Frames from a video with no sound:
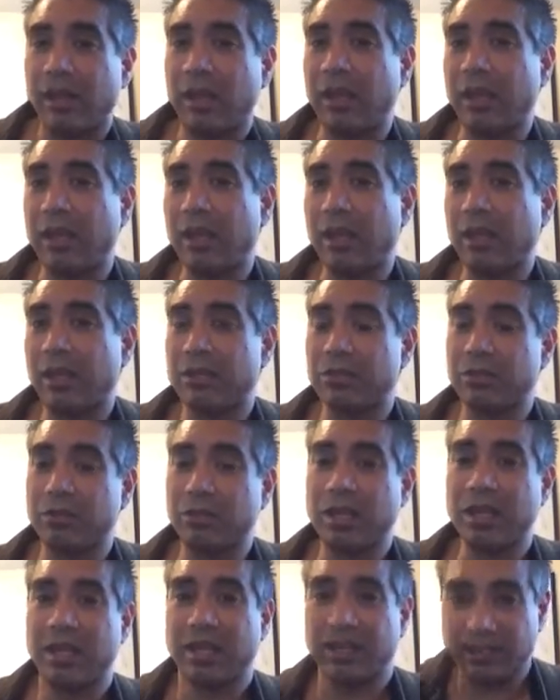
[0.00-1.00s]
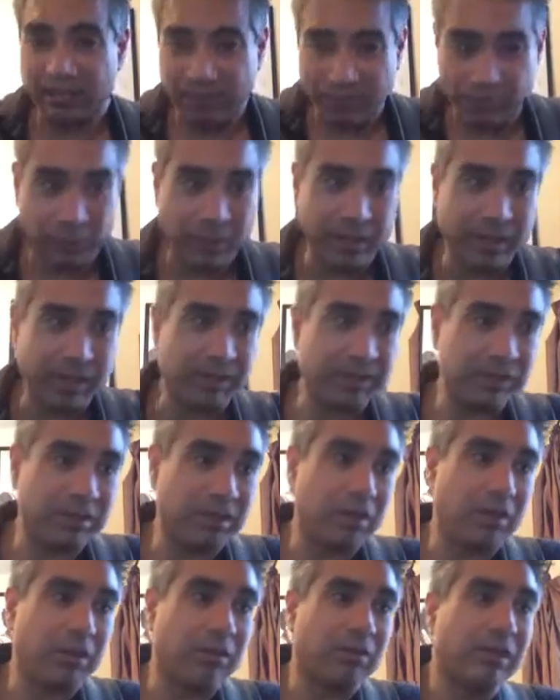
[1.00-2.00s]
and you hit it with,
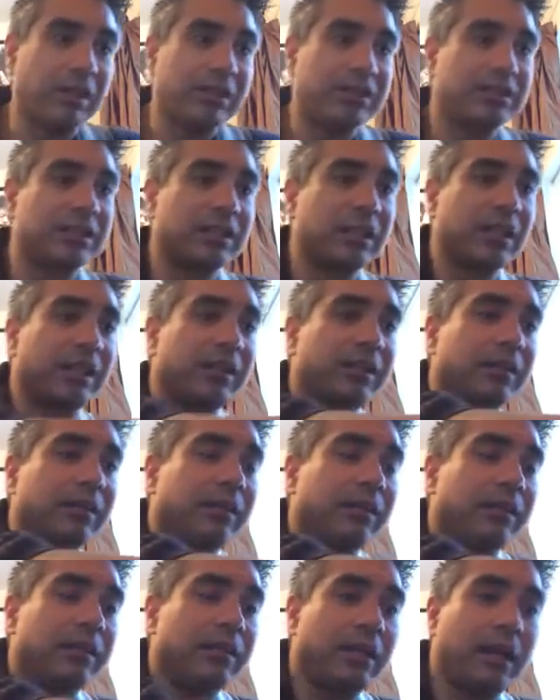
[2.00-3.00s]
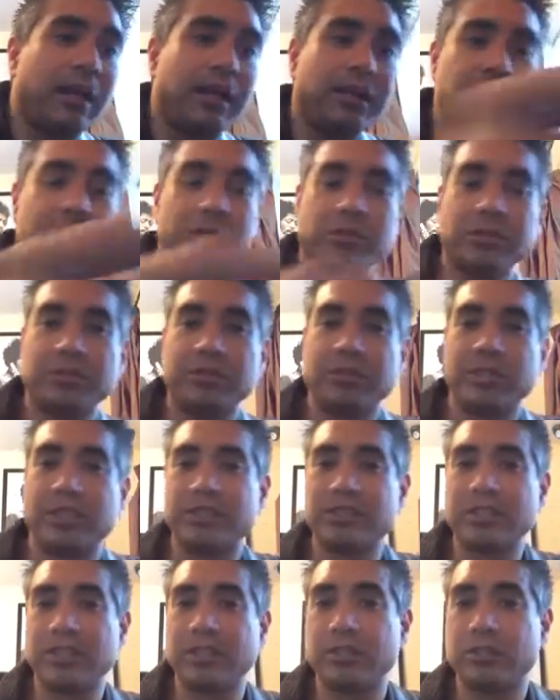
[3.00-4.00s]
let's say I use,
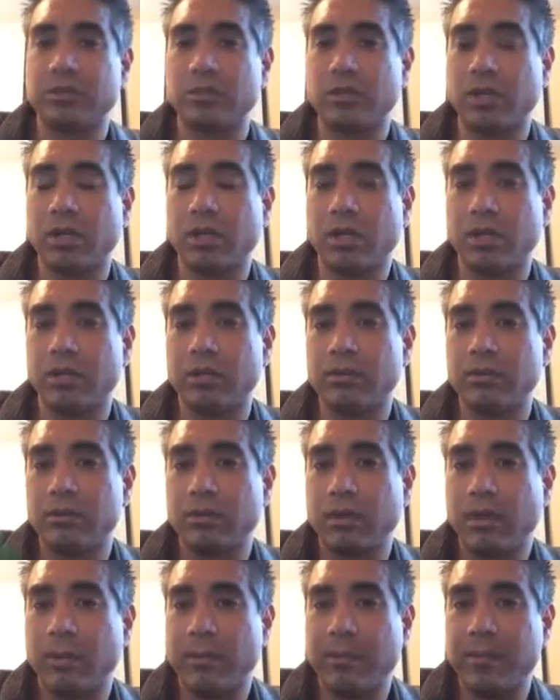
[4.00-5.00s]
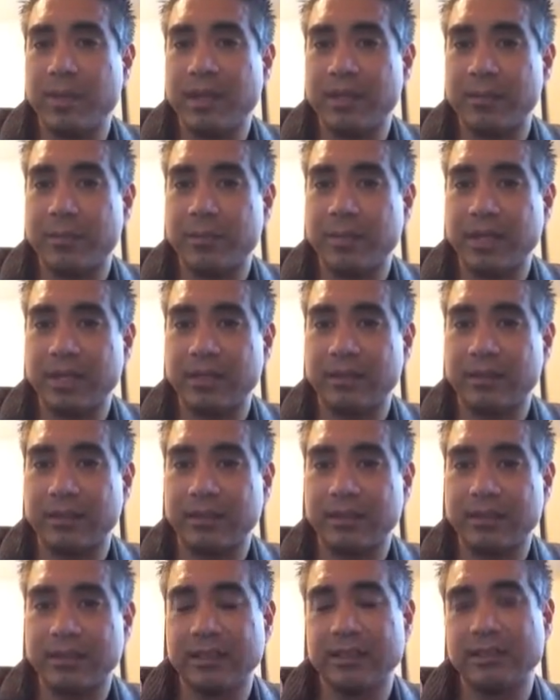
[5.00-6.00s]
a big pick
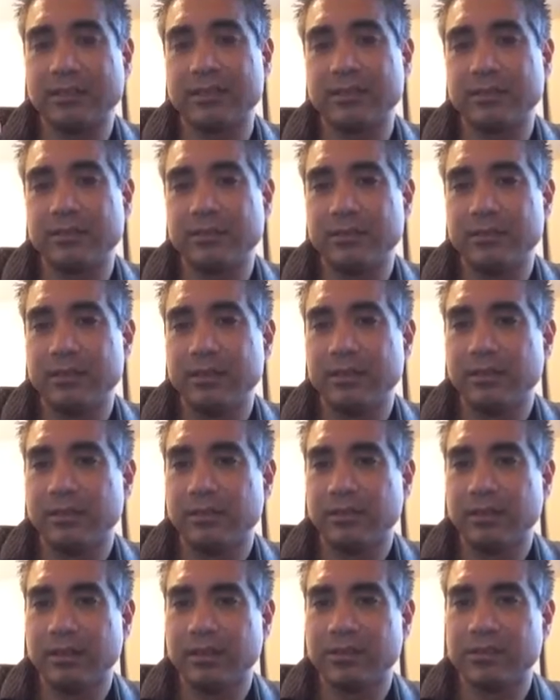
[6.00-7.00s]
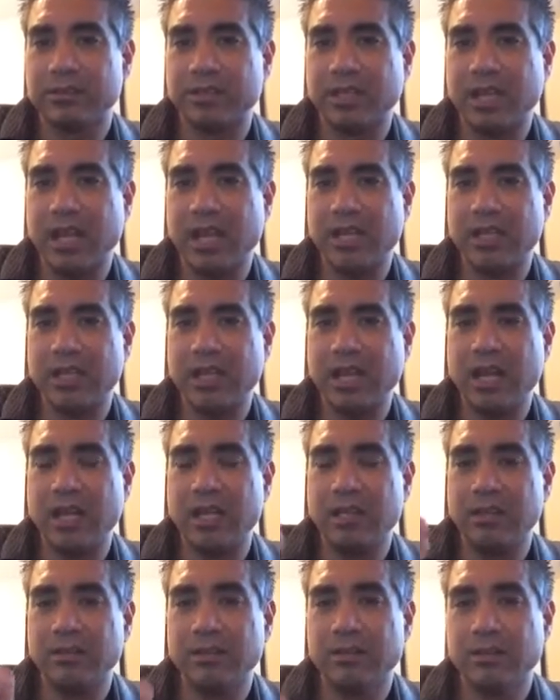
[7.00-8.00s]
like this. This is an
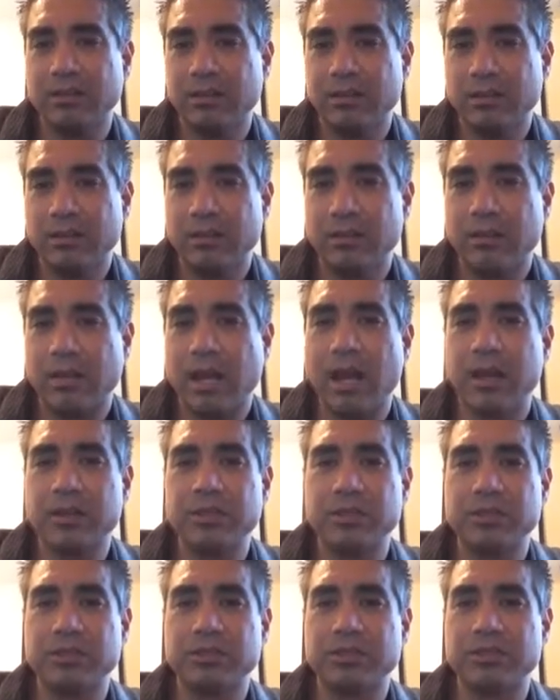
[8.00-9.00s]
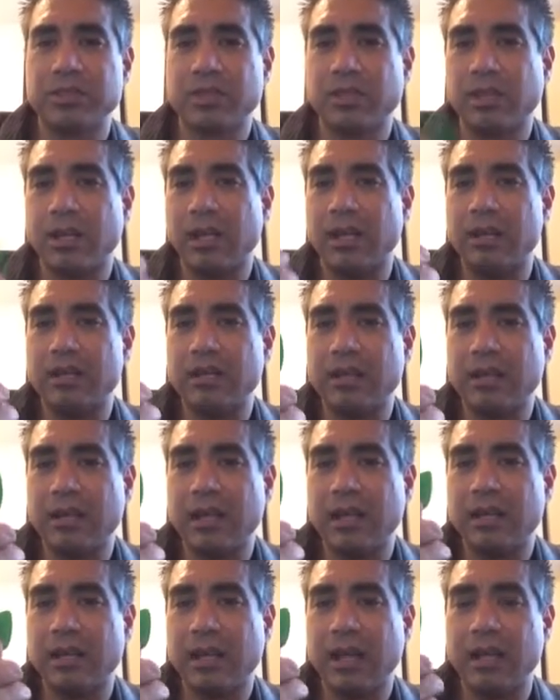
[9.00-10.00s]
88. I'll use an
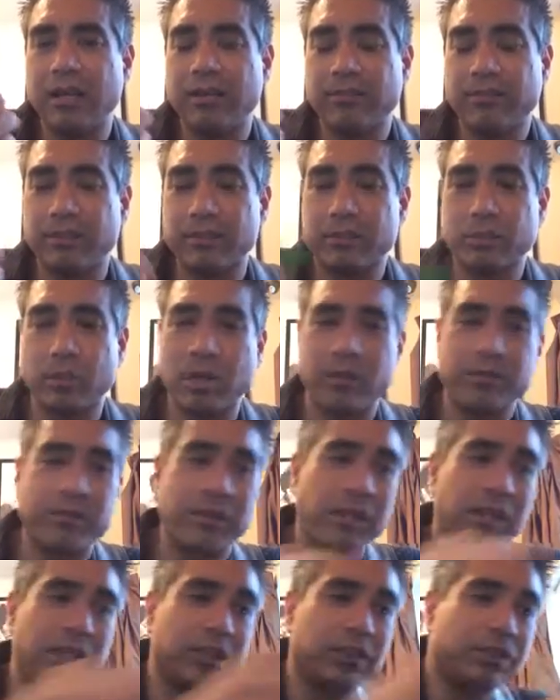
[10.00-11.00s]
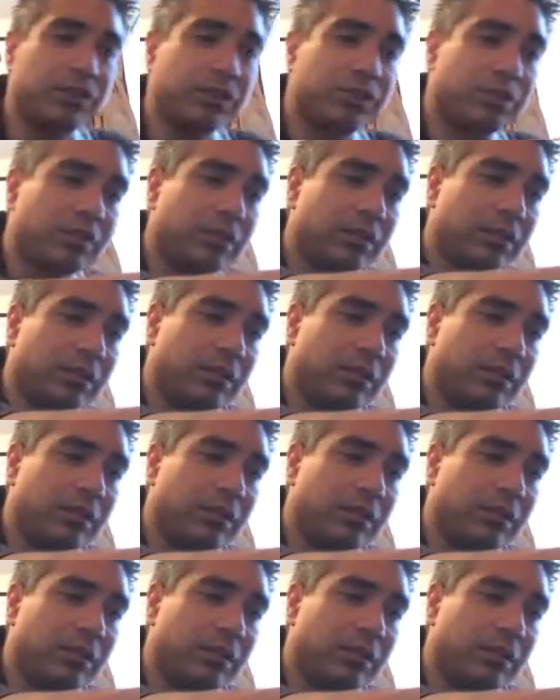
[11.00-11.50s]
88 for 12 gauge,